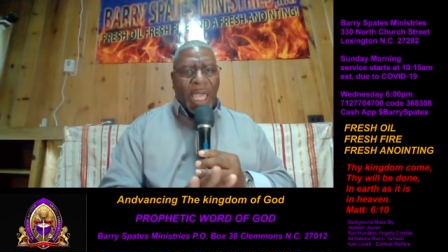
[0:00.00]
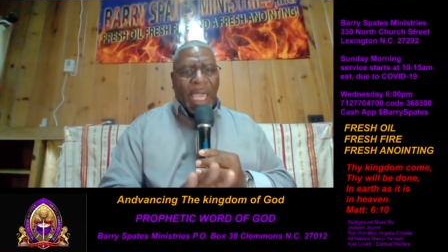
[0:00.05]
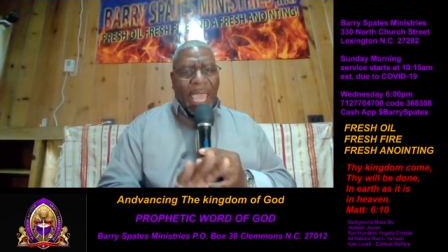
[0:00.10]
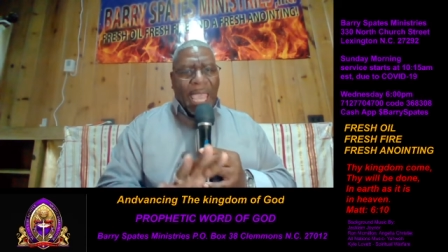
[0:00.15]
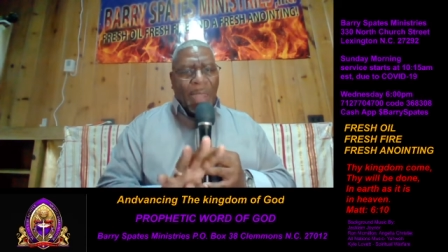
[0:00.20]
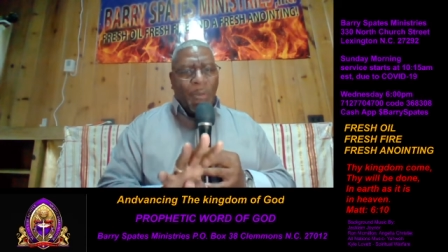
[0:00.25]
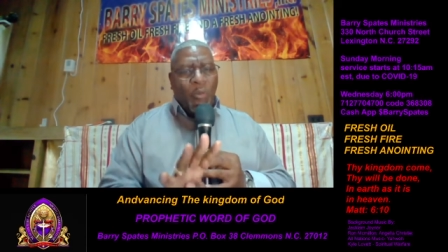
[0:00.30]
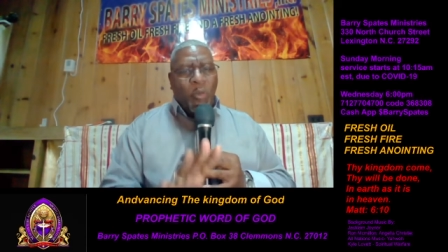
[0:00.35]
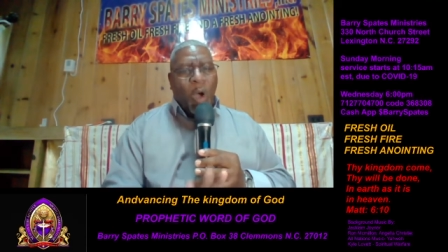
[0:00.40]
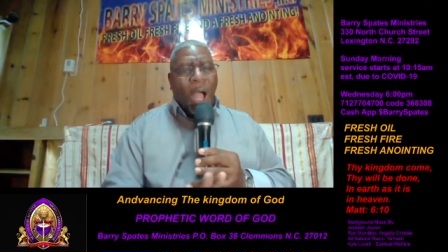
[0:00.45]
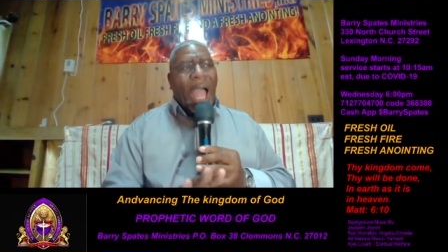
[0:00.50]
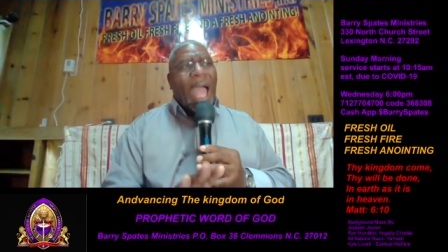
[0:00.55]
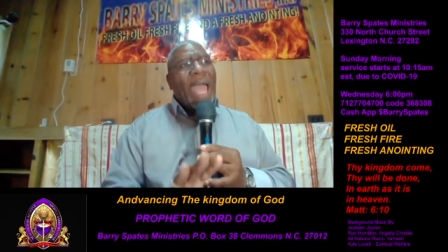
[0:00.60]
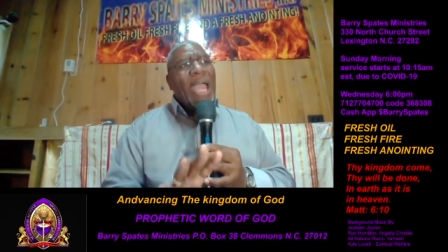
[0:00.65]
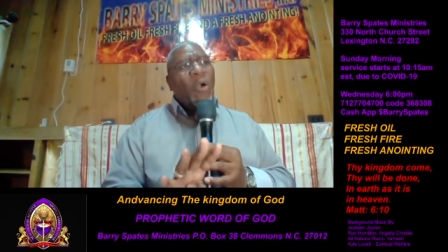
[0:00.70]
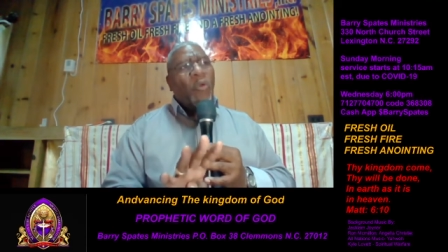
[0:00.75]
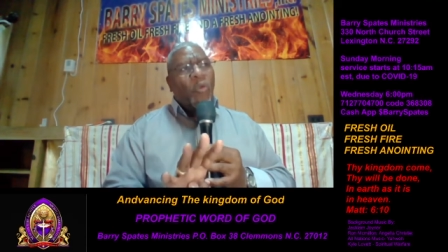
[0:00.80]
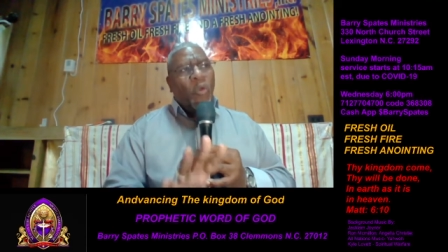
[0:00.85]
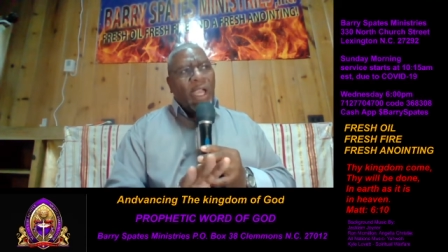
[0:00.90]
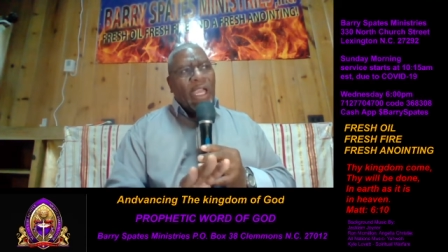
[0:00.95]
and
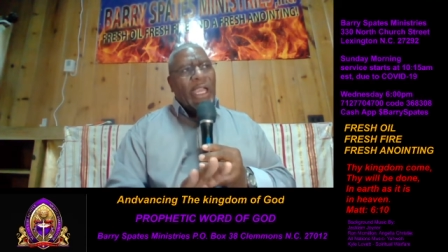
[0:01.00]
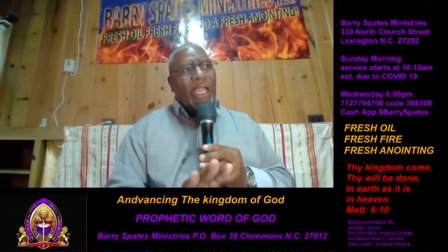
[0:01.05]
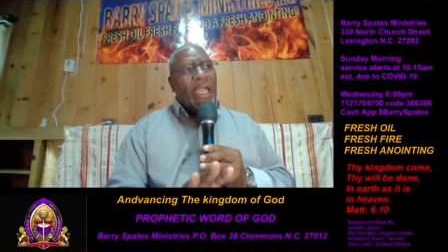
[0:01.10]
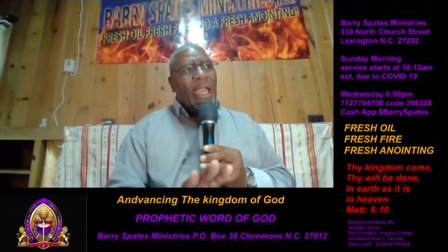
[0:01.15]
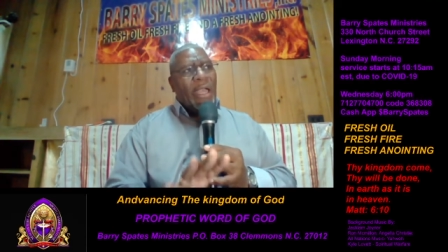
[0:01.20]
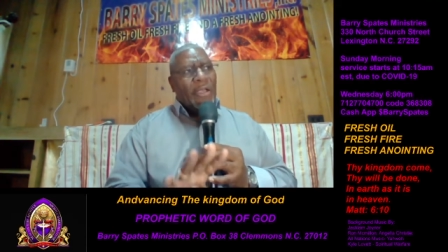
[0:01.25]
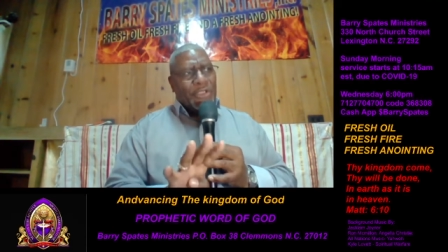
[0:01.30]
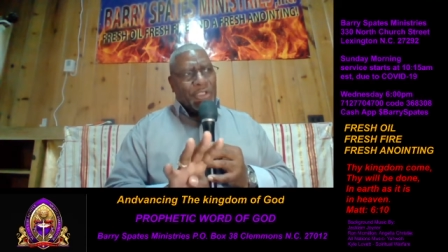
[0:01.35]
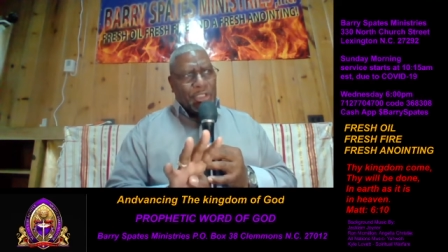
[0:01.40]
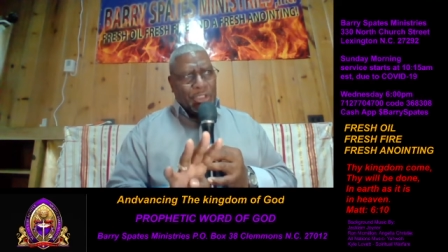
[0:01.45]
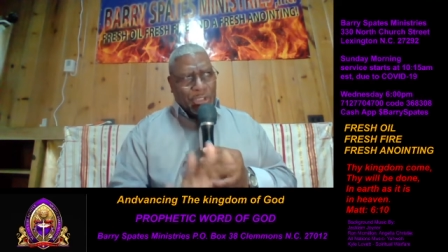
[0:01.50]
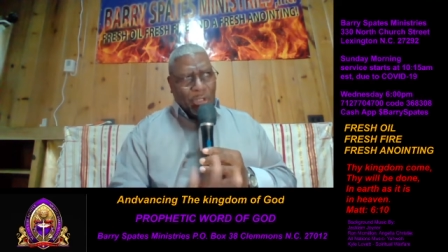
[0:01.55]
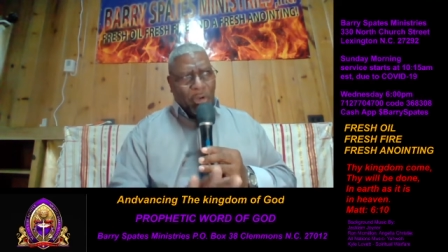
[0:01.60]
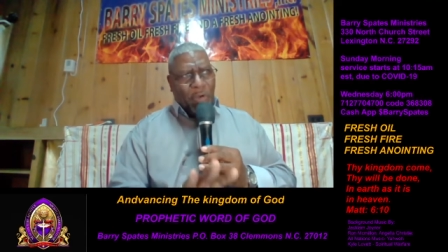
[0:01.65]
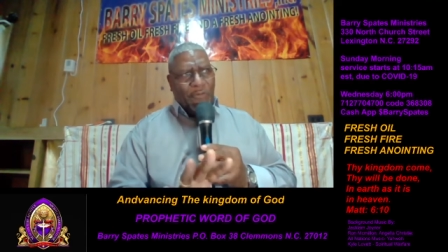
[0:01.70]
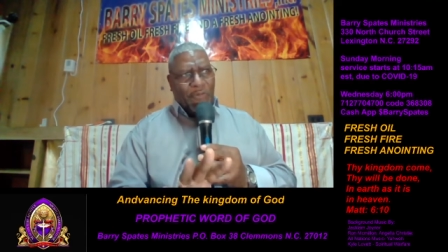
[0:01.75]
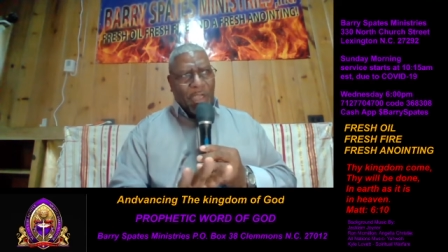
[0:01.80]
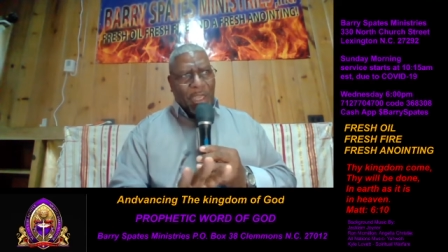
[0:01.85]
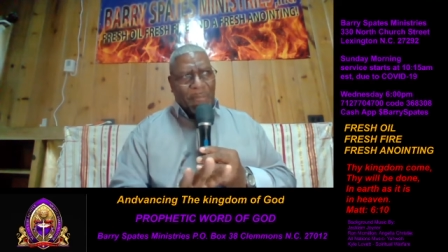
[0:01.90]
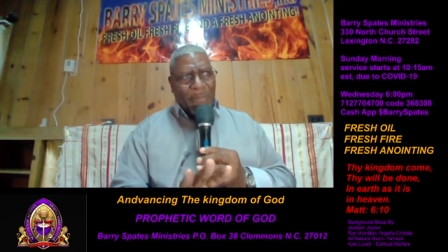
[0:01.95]
why we
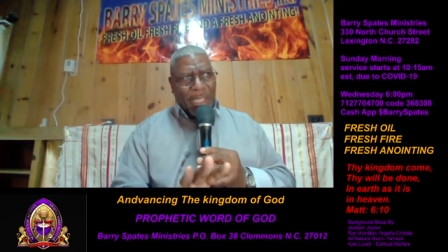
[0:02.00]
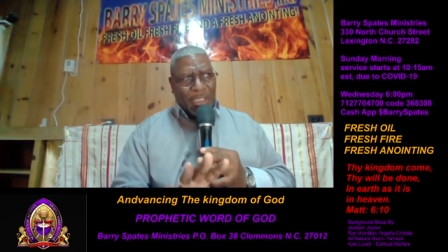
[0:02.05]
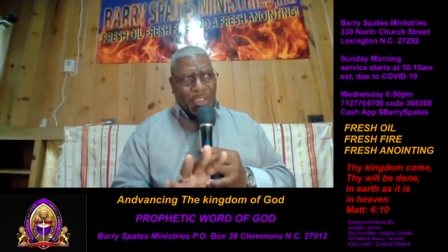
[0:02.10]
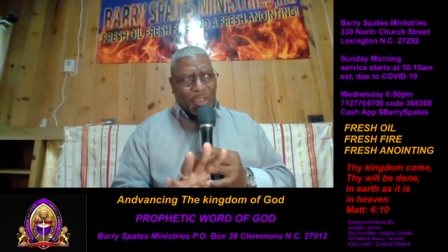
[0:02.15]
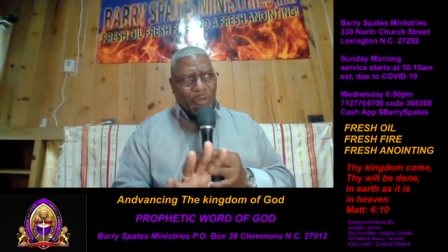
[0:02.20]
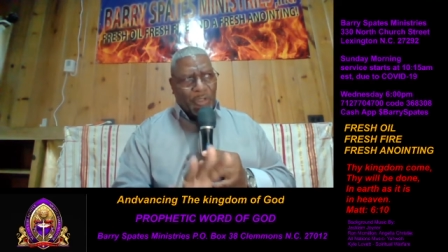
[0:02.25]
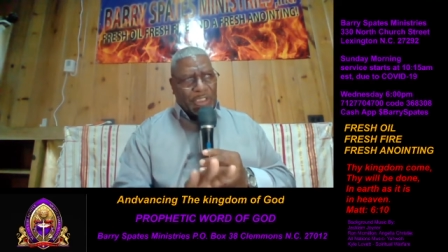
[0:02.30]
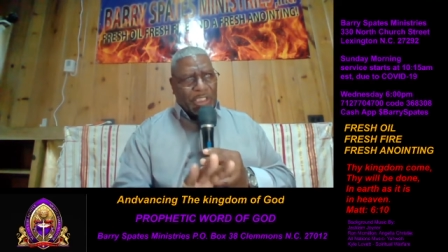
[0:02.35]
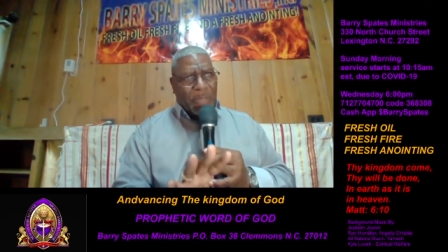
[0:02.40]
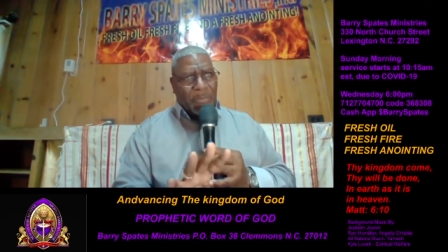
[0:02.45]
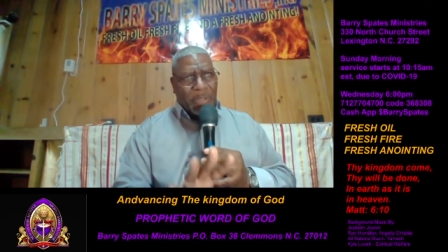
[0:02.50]
serve him as Christian